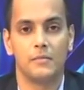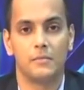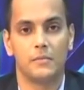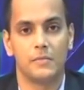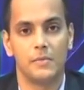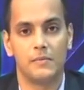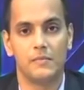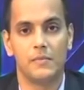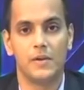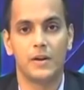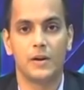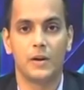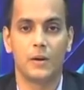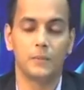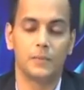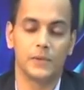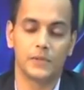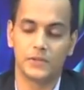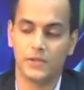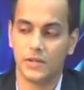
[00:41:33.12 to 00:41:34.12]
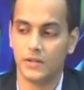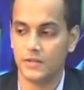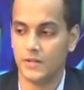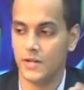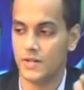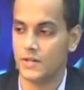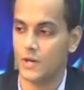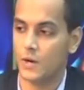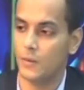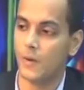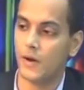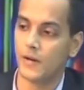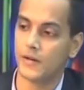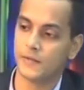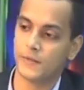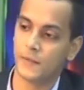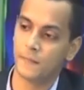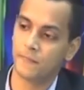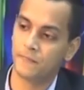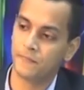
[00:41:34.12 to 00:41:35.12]
So, uh, this
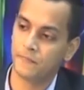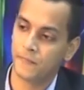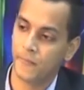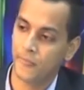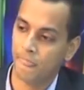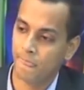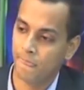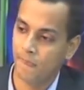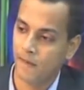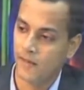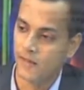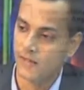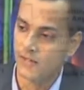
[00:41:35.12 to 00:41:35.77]
the basic